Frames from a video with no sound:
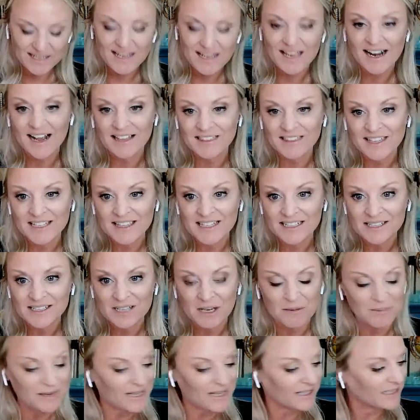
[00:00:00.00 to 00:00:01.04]
Again, I think that's
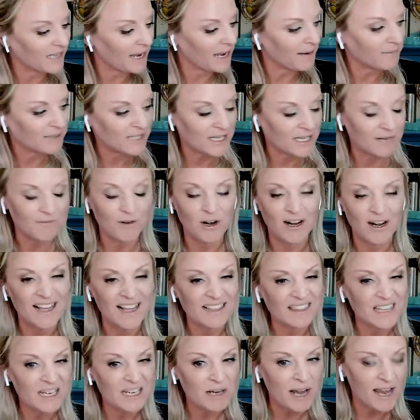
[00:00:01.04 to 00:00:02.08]
going to be a time saver. And
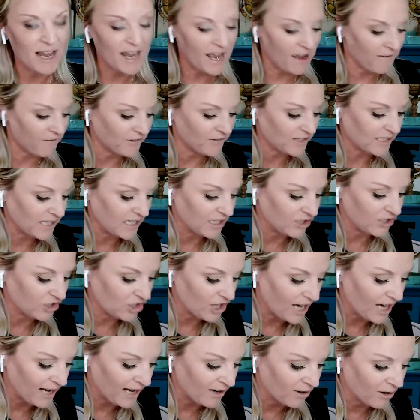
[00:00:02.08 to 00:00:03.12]
I think I have seen
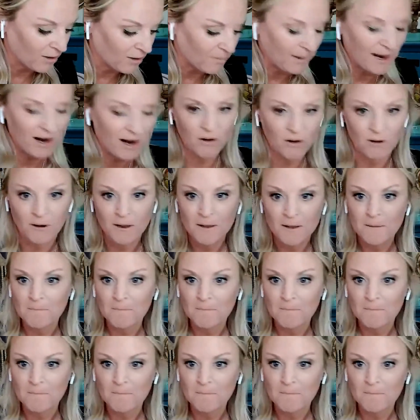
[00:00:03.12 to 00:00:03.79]
chatter about,